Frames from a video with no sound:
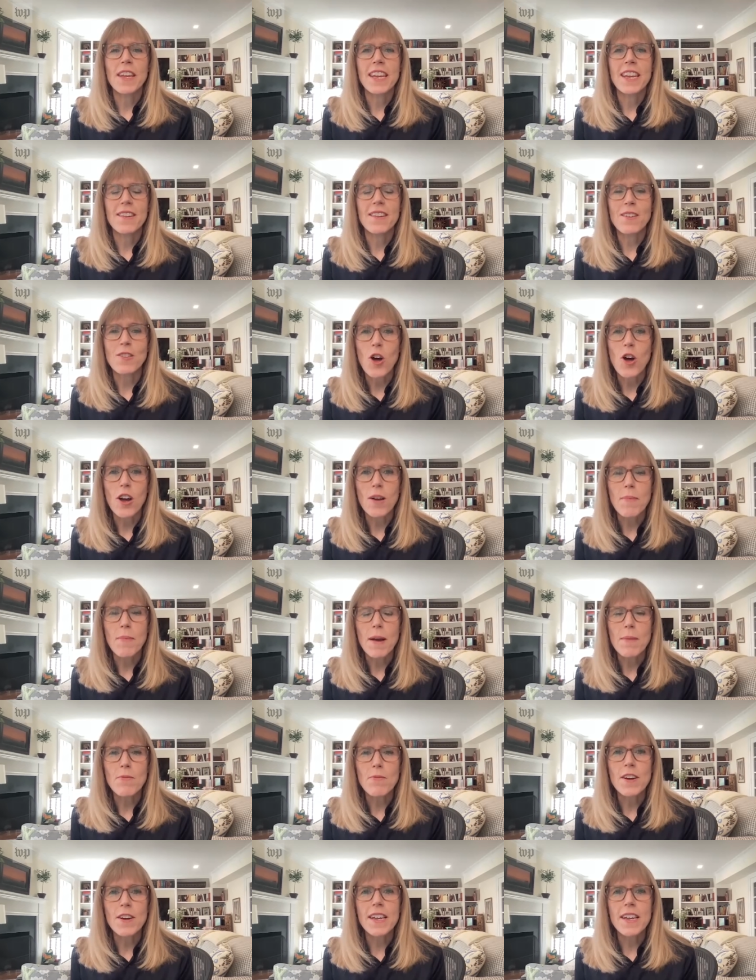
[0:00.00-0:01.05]
he has a long
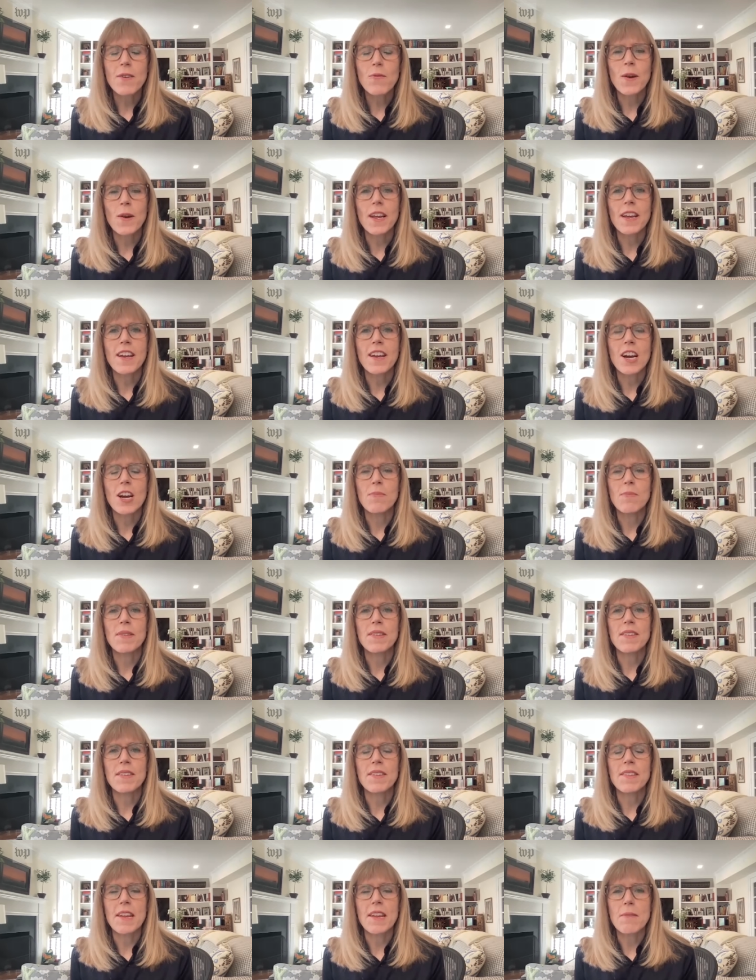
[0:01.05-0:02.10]
memory when it comes
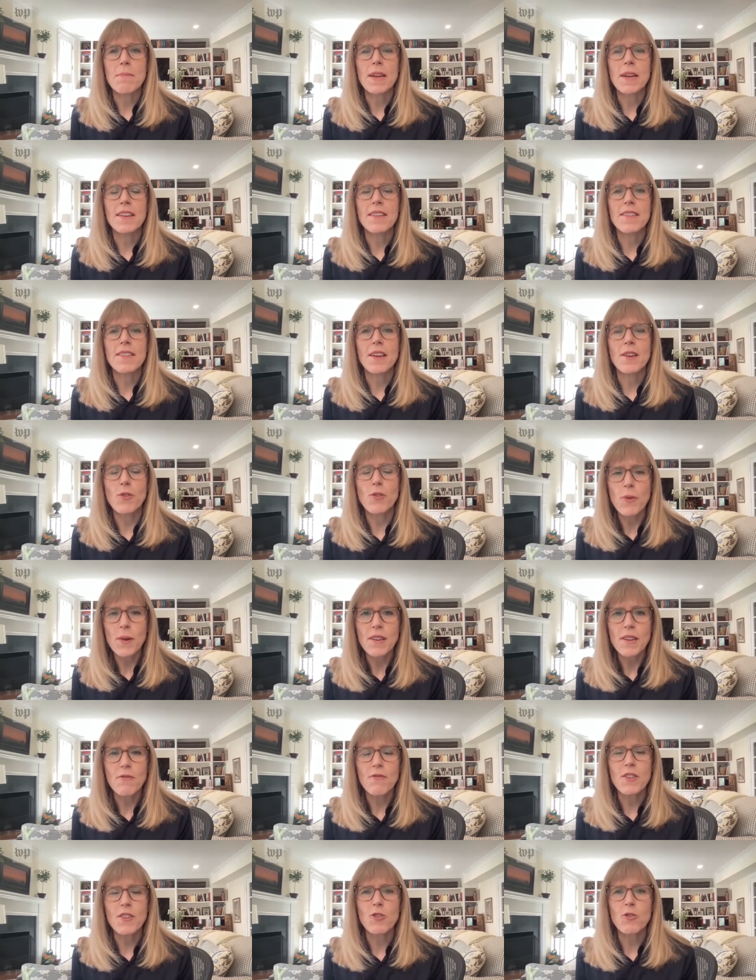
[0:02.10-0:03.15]
to statements that U S
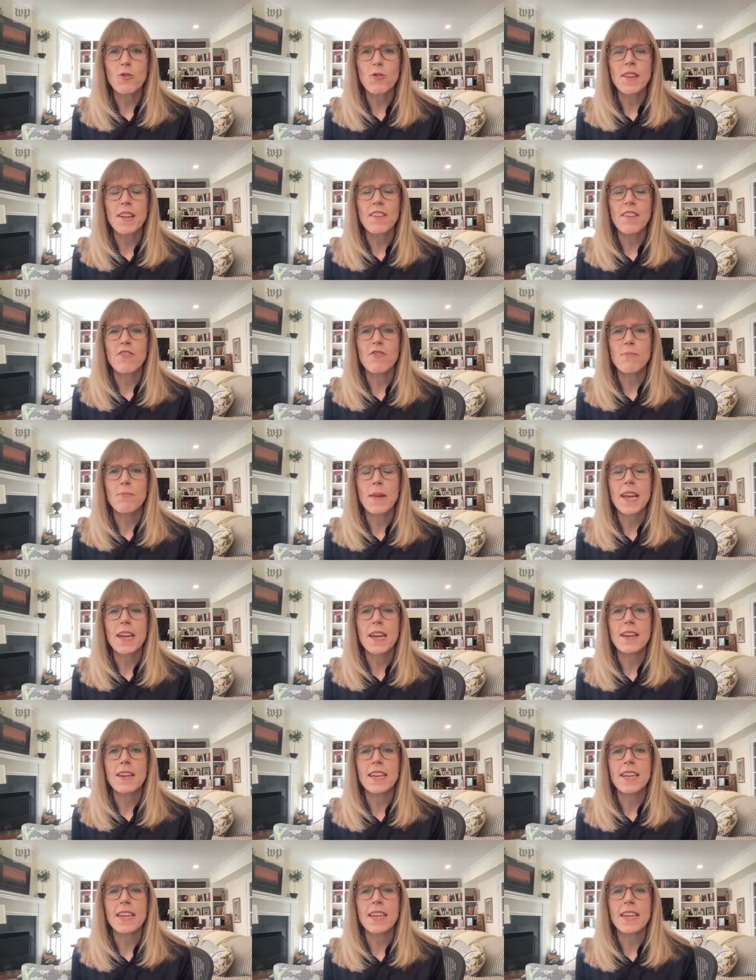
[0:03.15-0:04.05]
officials have made.